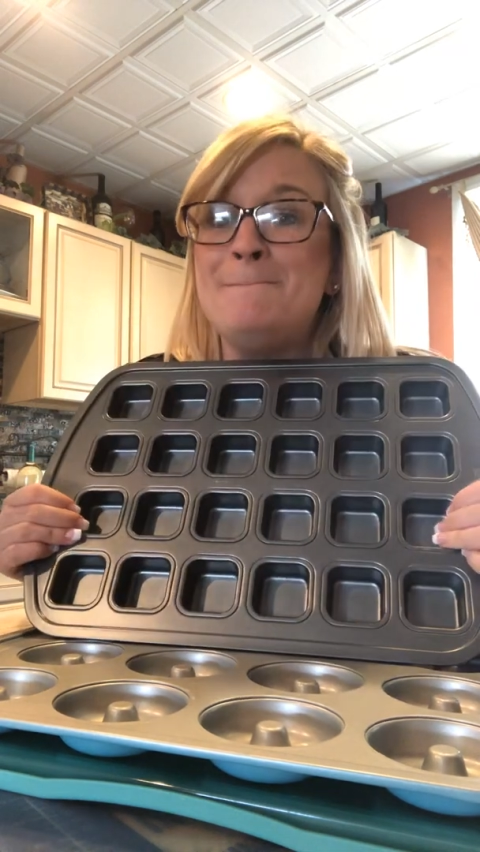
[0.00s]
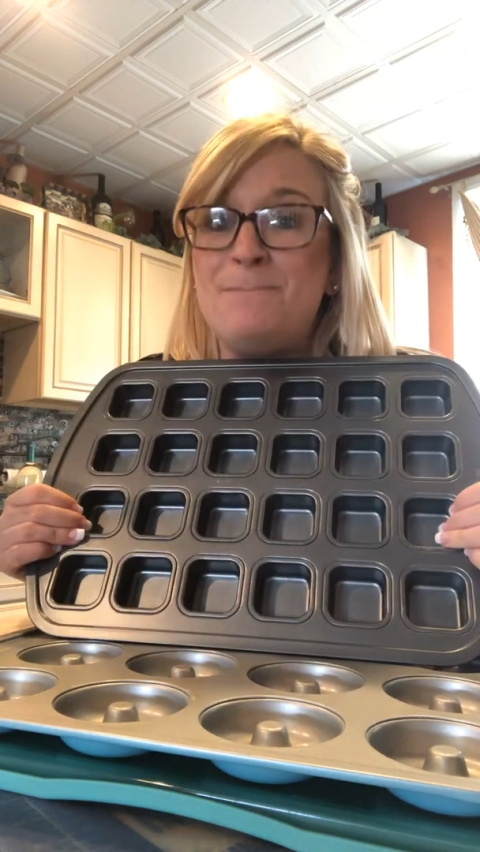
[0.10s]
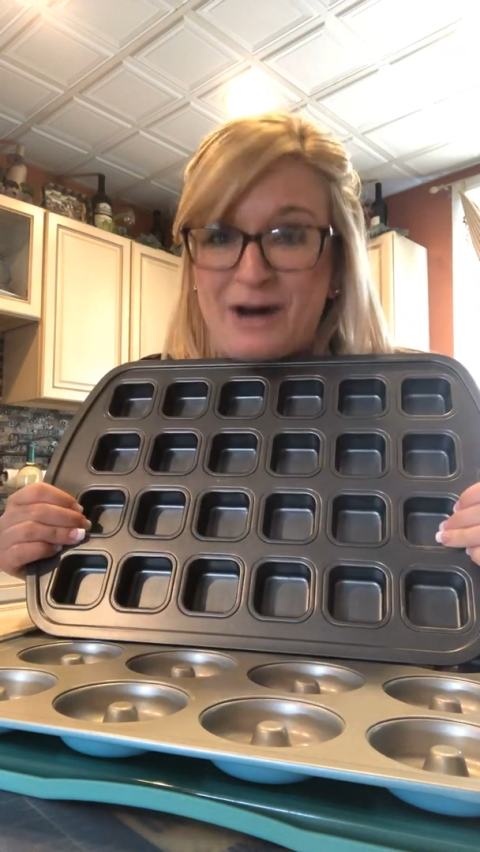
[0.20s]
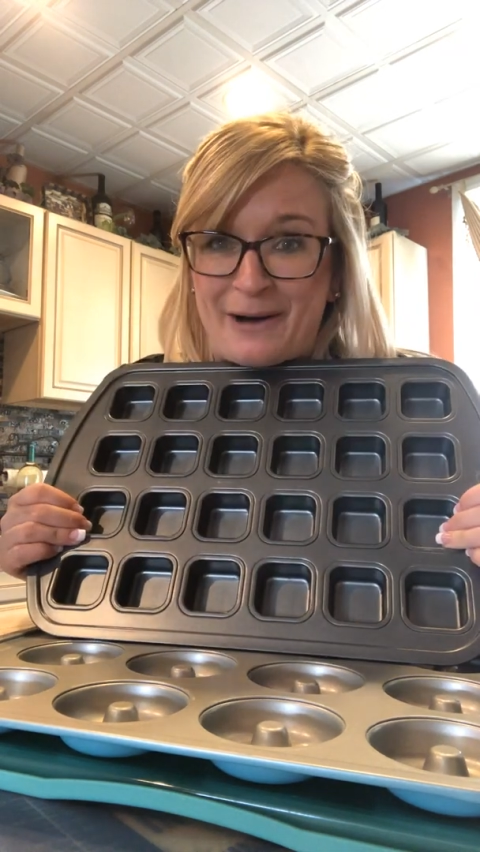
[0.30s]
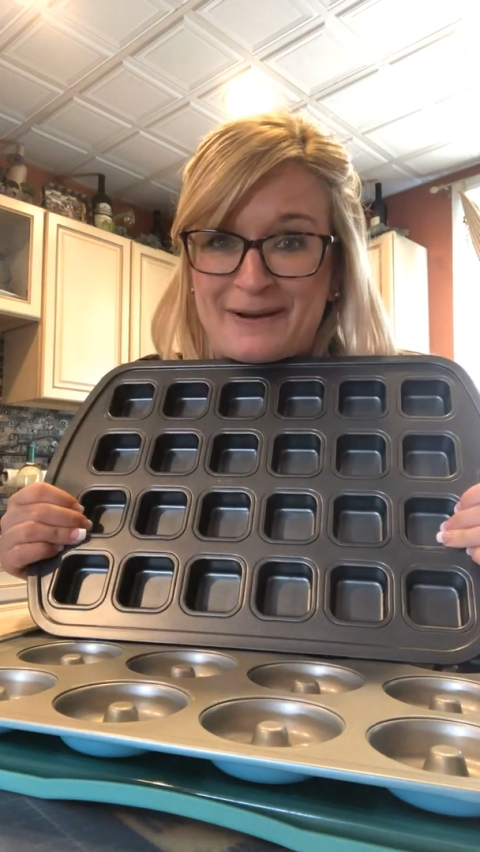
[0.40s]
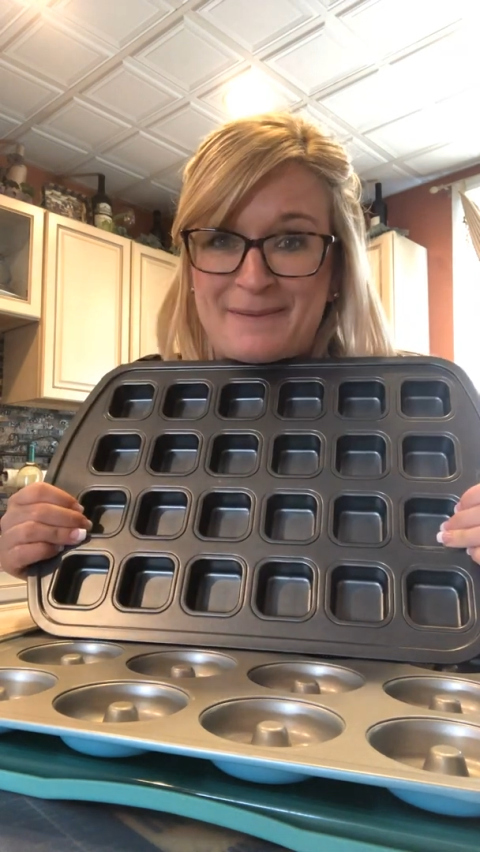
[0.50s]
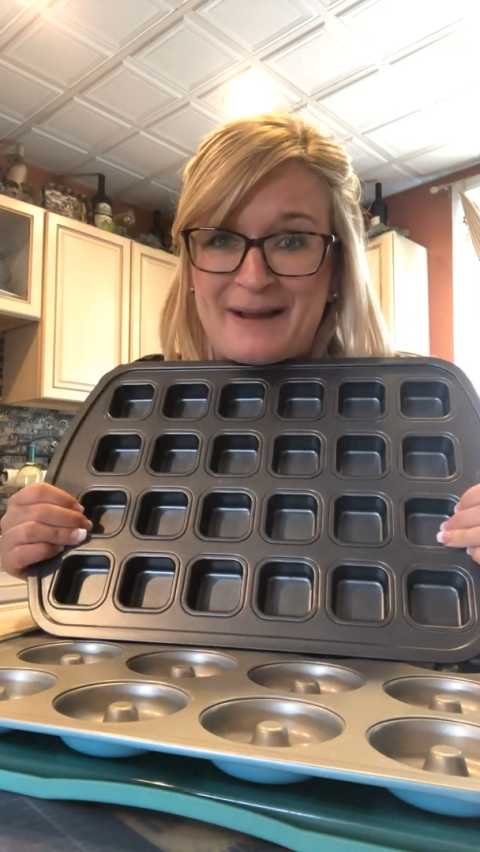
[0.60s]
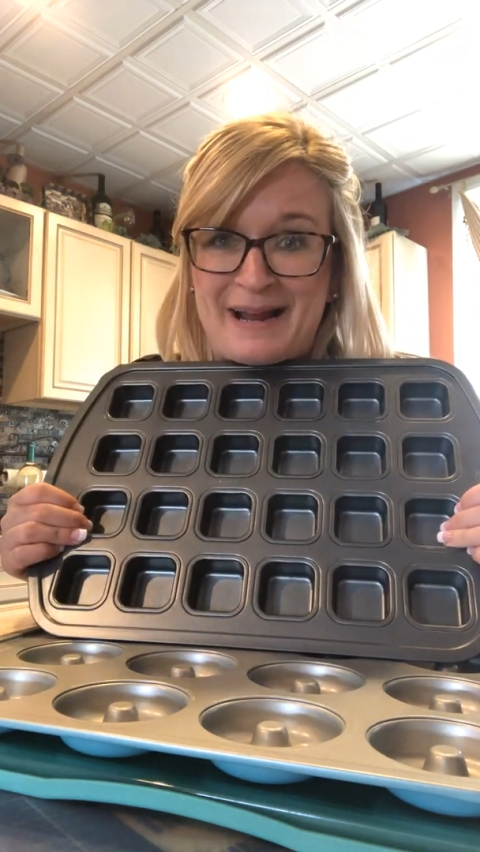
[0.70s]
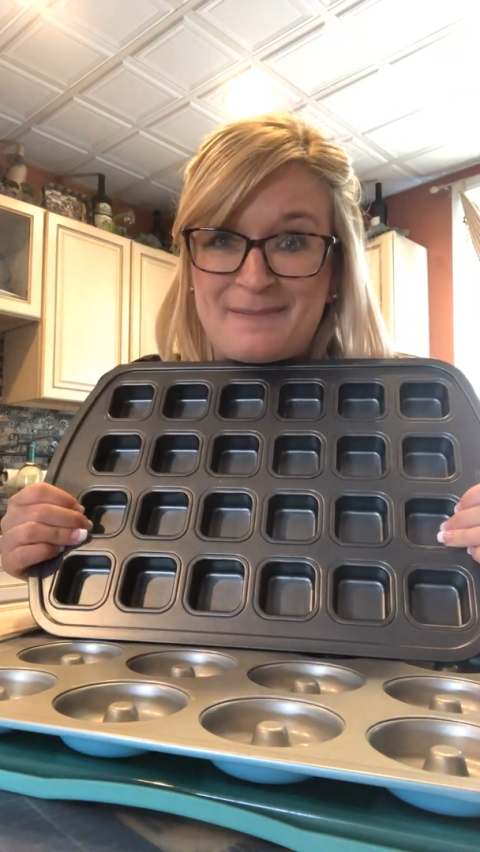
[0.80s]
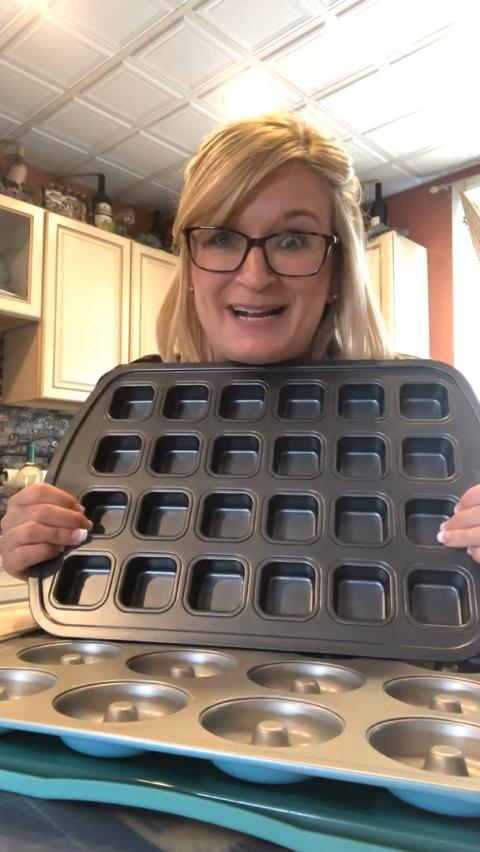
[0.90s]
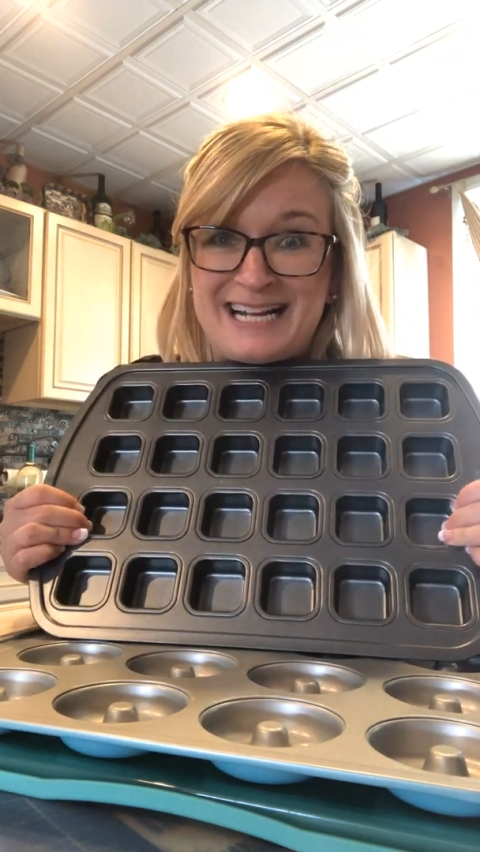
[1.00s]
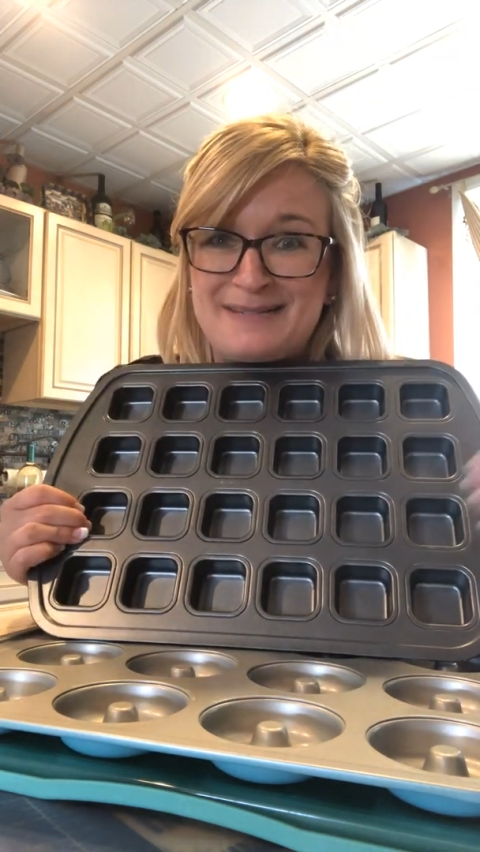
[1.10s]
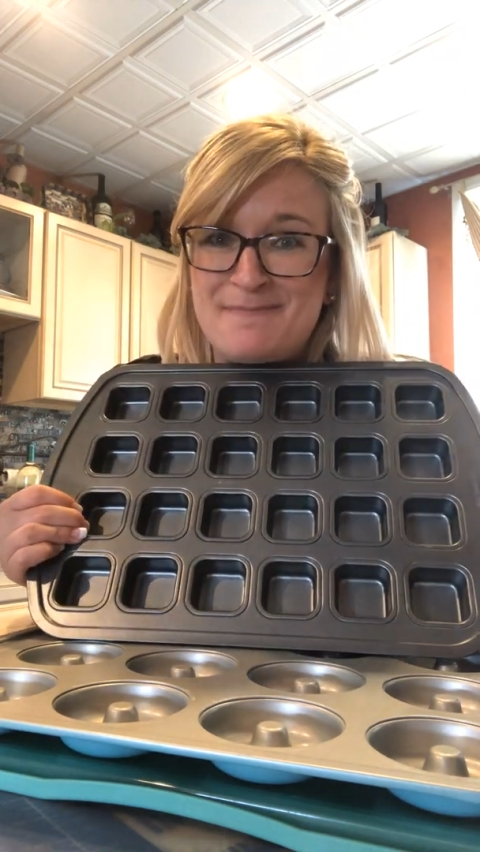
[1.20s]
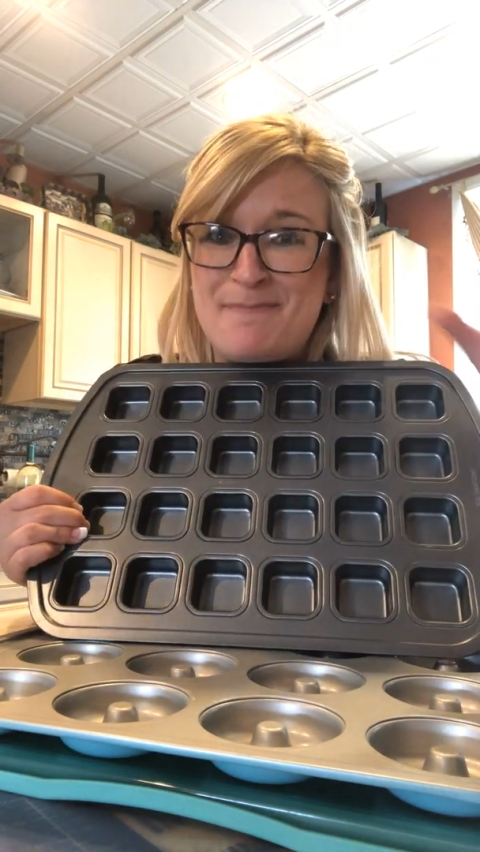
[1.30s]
brownie pan, but it's